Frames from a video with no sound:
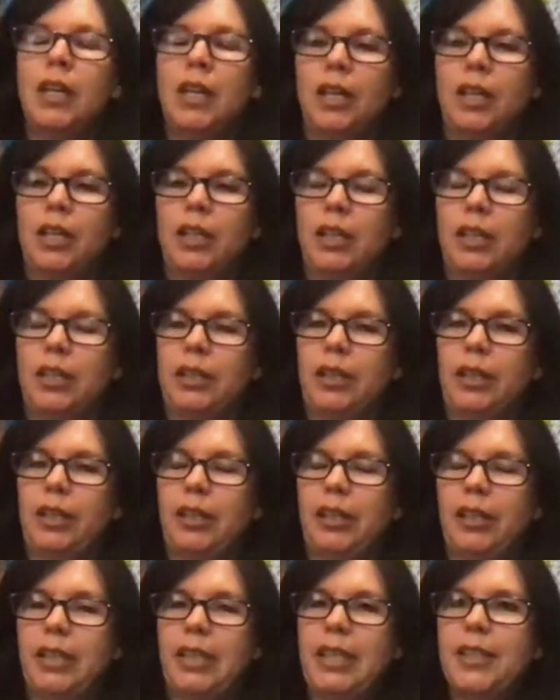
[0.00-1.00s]
uh,
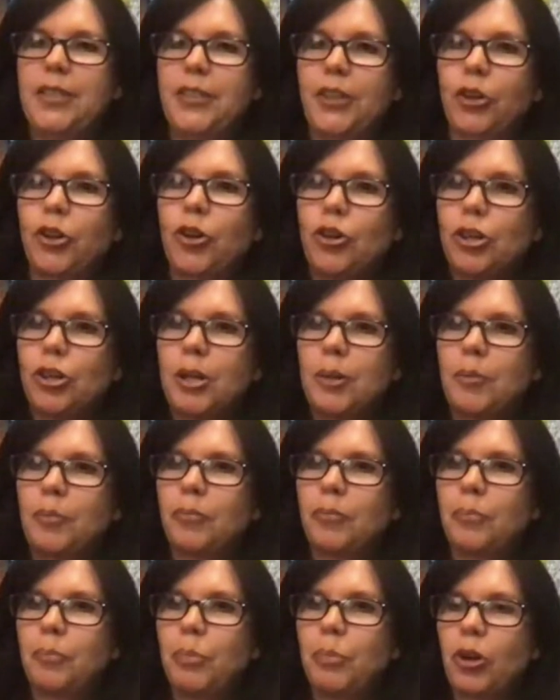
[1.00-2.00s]
in the
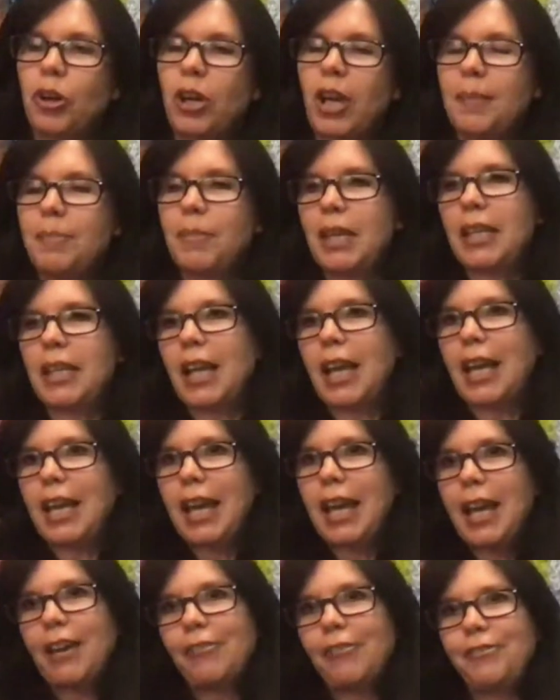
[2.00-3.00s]
current book I'm in, I
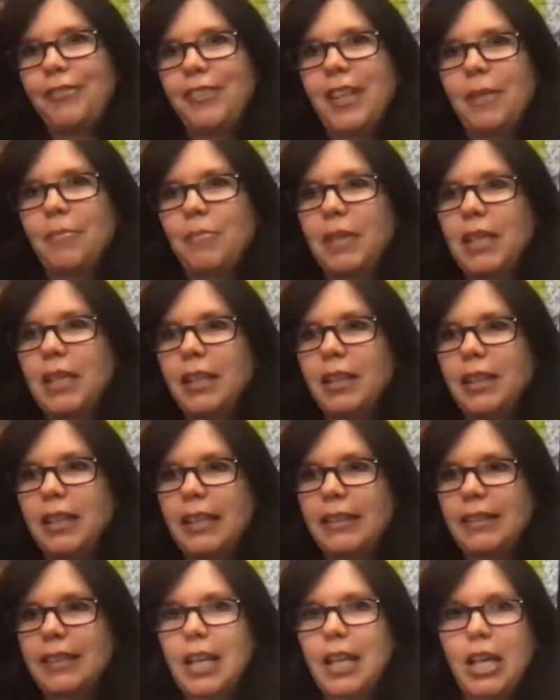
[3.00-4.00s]
have them in
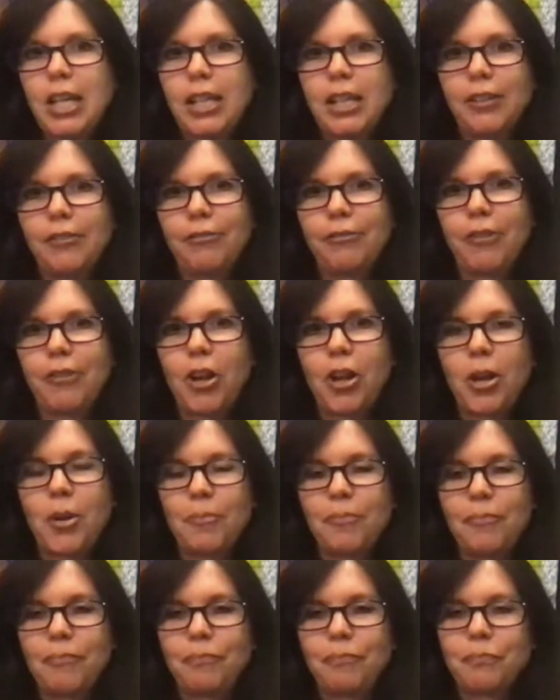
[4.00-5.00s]
this kind of
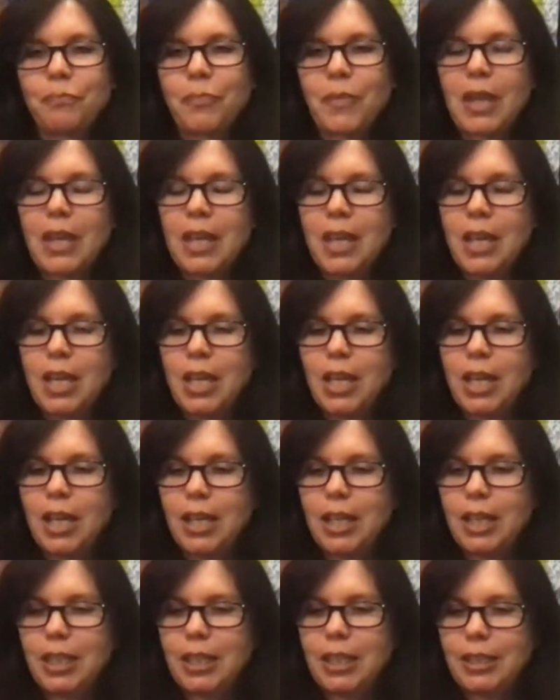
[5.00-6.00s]
um,
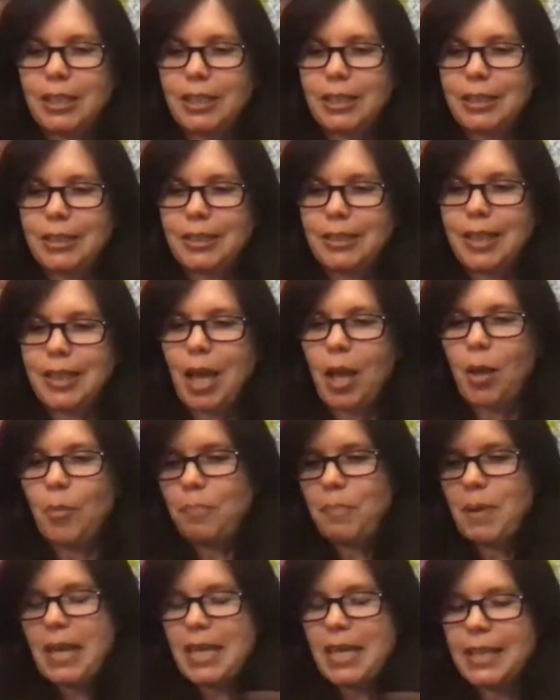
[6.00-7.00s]
uh,
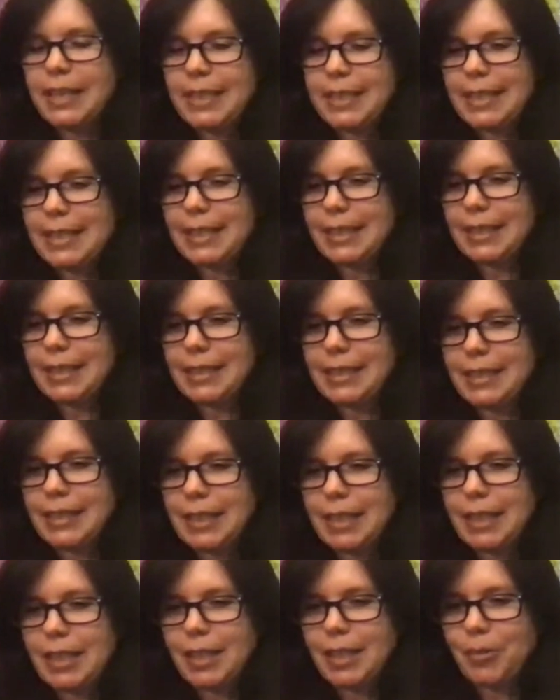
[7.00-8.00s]
abandoned,
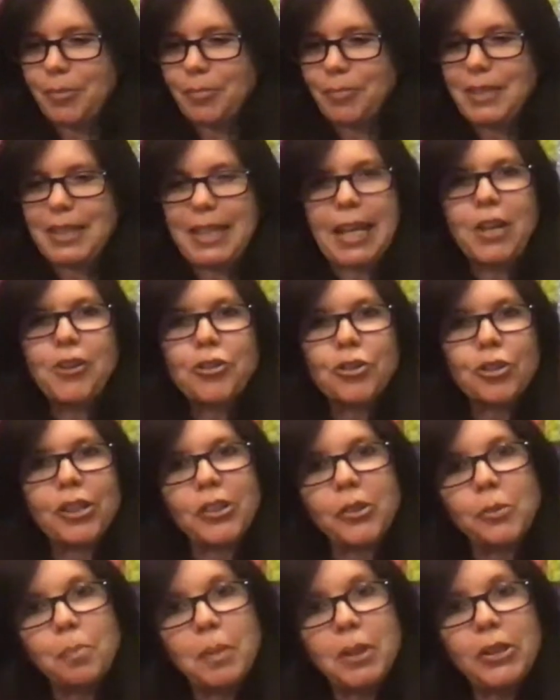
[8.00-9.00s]
um,
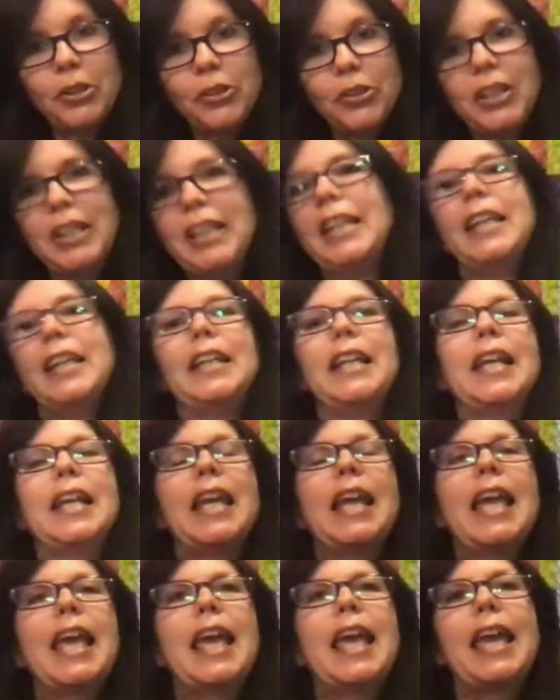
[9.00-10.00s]
dangerous building.
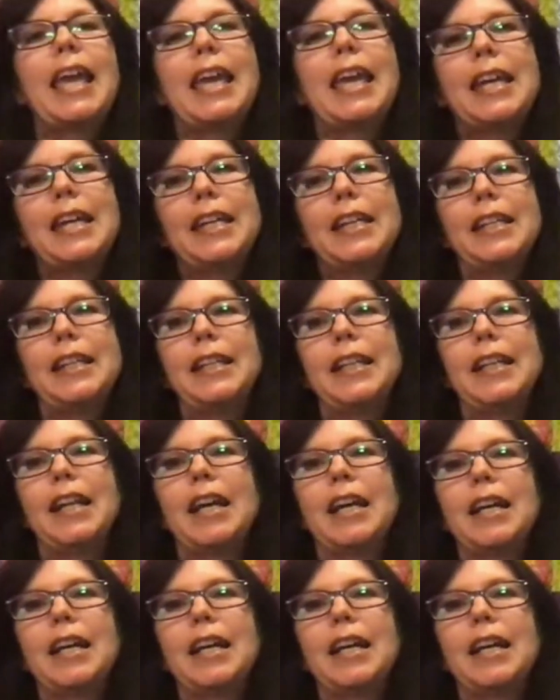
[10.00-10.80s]
And